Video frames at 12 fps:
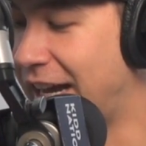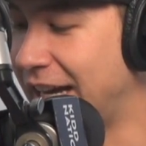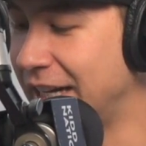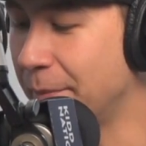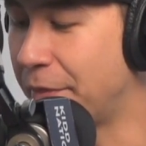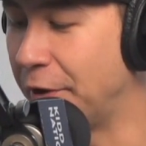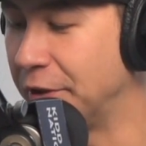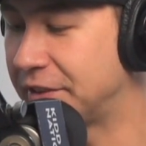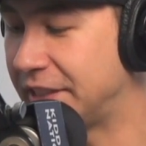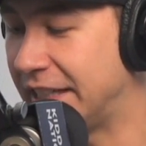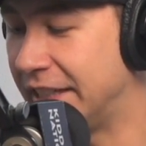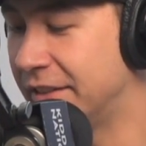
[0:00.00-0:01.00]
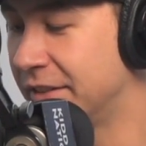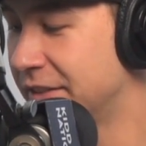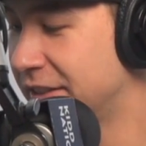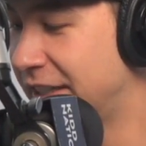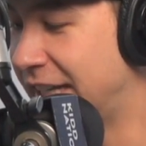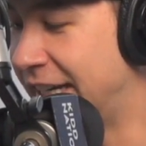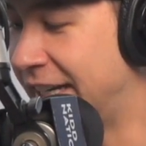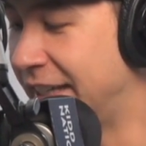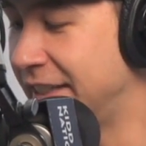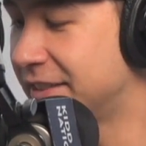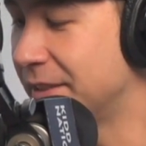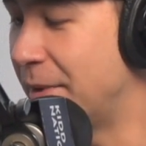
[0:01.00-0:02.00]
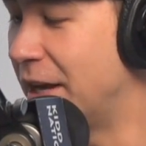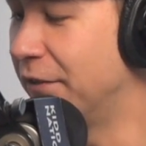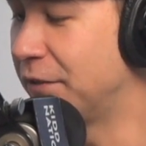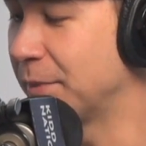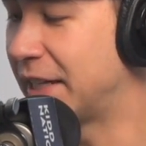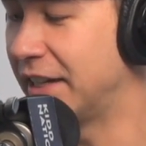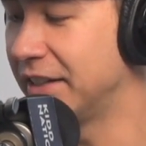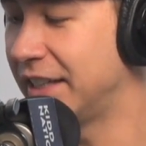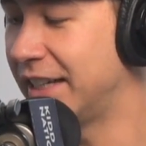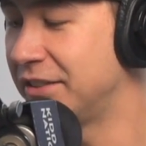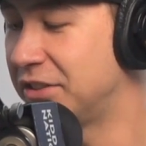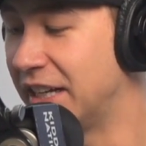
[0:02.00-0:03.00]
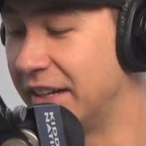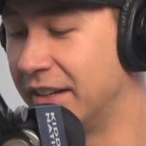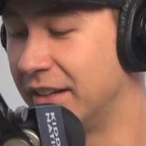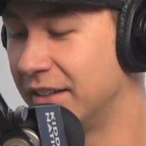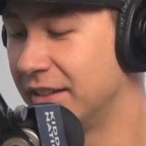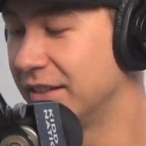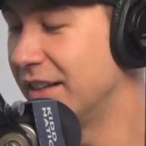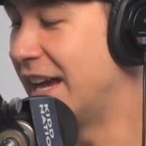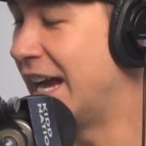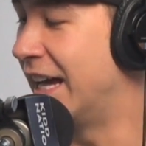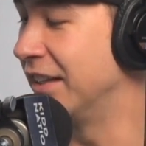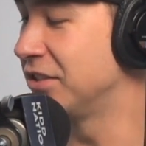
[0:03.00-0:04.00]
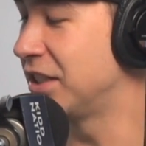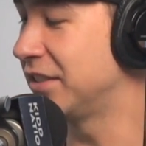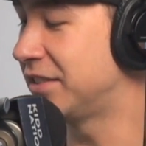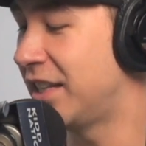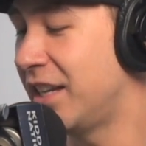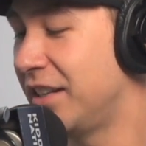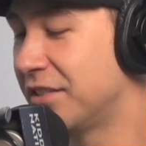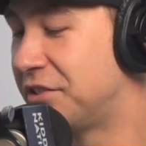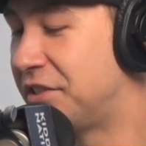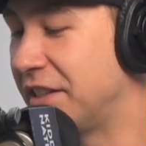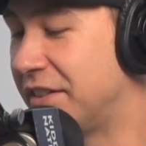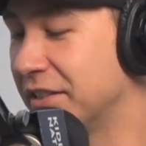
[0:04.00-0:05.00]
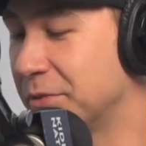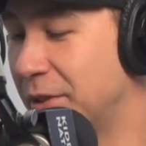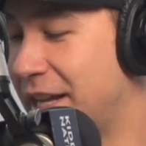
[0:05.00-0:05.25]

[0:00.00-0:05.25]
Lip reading: I am 13, and I need some help from Kelly and Jenna. Al and JC, sit this one